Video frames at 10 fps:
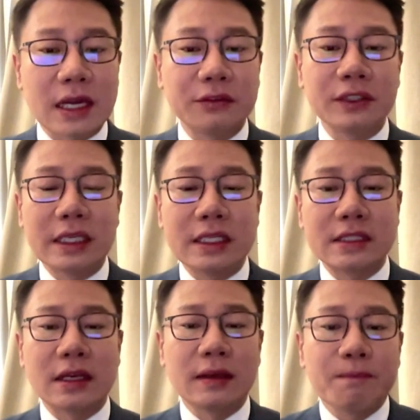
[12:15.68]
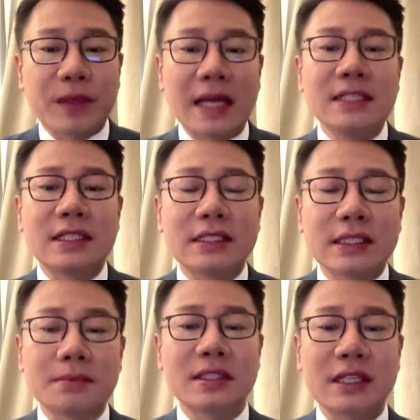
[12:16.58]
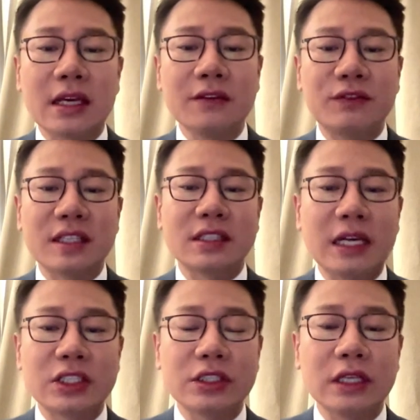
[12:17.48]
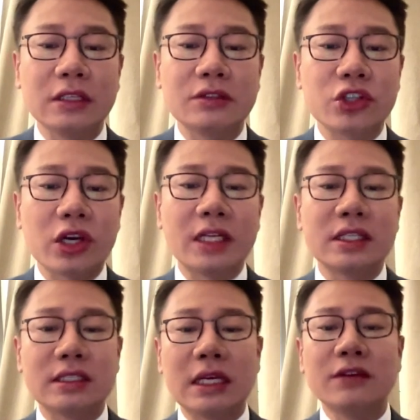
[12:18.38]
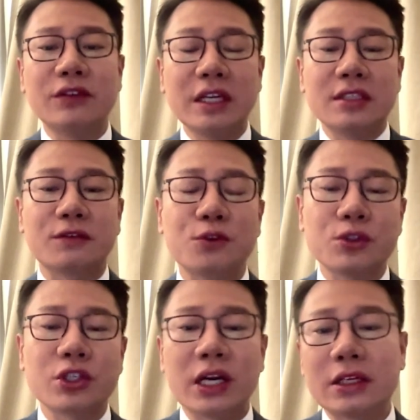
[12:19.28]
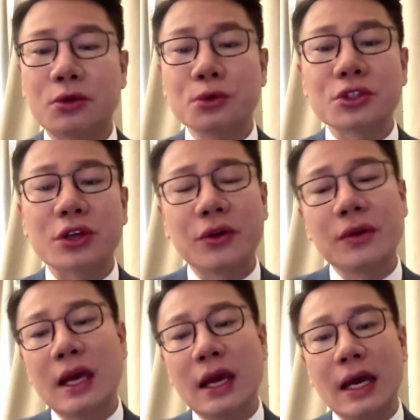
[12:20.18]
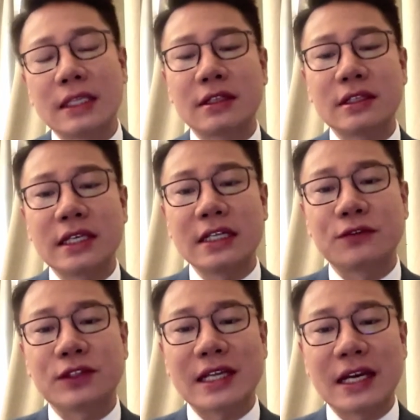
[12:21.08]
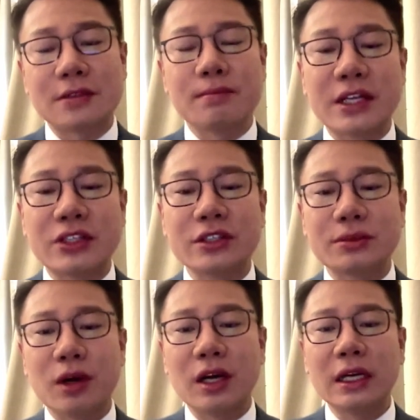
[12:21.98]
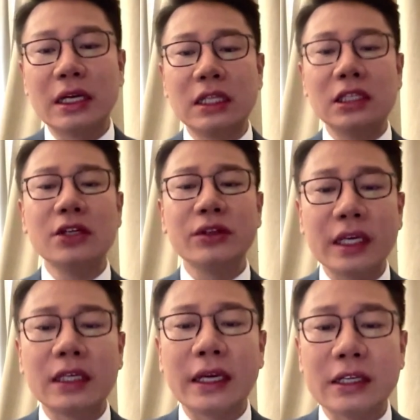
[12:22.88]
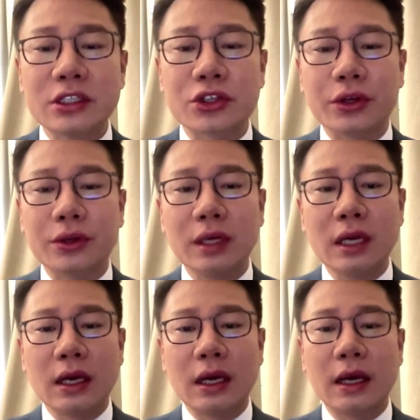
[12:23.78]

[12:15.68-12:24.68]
is having its anti-subsidy investigation into China's EVs. Of course, China also has the tit-for-tat measures by looking into